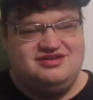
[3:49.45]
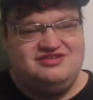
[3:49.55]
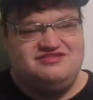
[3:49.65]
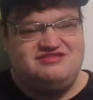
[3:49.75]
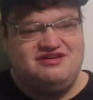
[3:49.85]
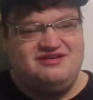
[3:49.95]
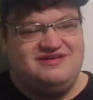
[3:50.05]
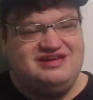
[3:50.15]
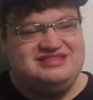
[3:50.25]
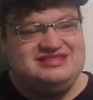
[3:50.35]
So,
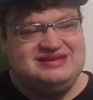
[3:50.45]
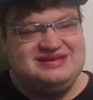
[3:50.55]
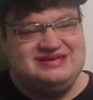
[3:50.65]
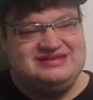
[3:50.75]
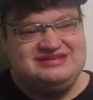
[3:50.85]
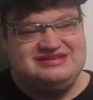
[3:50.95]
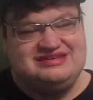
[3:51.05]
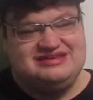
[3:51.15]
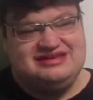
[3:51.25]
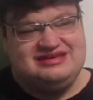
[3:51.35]
in the end,
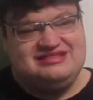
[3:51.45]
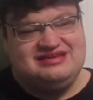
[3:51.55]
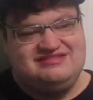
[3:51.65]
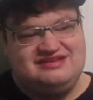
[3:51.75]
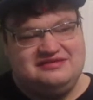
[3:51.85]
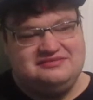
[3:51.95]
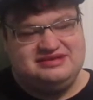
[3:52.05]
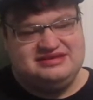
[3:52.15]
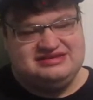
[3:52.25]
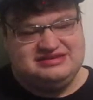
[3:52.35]
they say
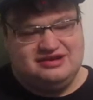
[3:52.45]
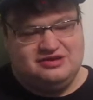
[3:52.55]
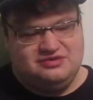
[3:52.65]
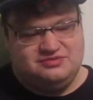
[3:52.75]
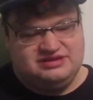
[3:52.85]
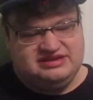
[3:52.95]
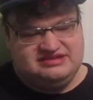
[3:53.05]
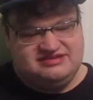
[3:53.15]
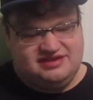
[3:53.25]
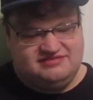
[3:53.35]
we need to go, we need
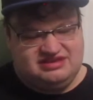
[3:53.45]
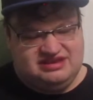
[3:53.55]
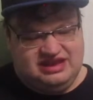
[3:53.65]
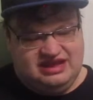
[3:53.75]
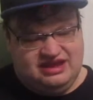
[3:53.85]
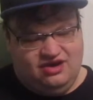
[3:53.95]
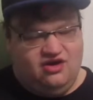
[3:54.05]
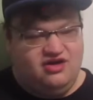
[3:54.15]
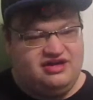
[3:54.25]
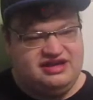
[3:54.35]
to save the day,
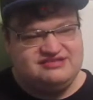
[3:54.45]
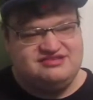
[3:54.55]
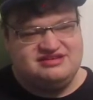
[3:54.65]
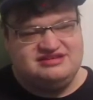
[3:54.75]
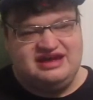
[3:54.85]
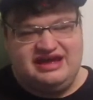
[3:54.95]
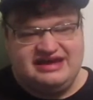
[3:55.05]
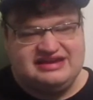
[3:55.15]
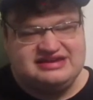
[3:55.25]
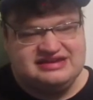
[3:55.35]
all hands on
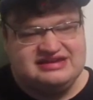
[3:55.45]
deck,